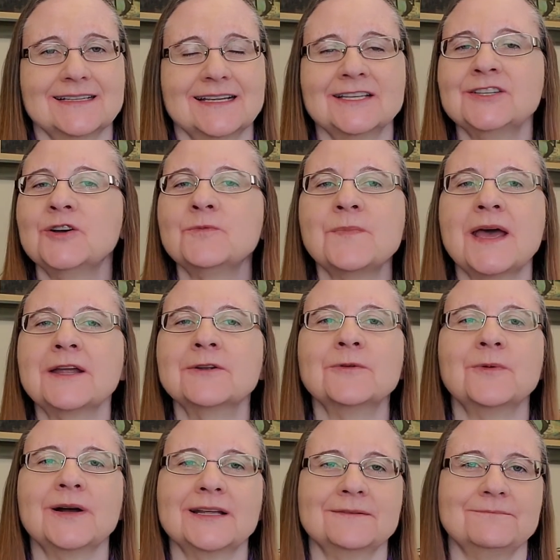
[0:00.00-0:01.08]
And no matter
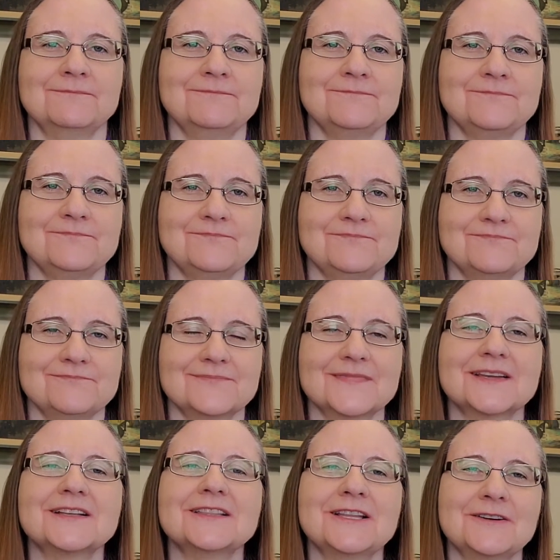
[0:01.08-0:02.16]
what,
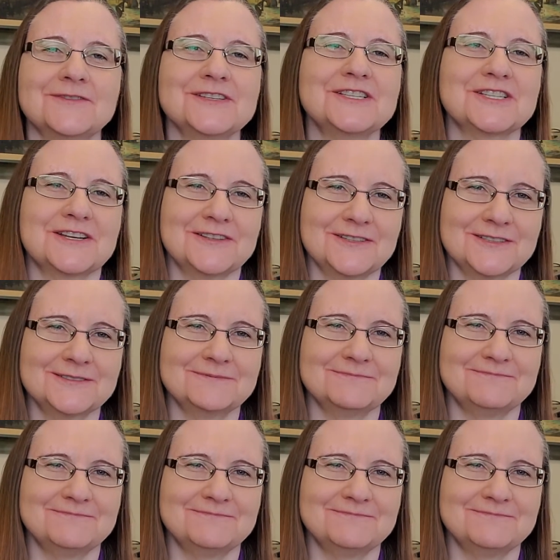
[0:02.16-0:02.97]
love each other.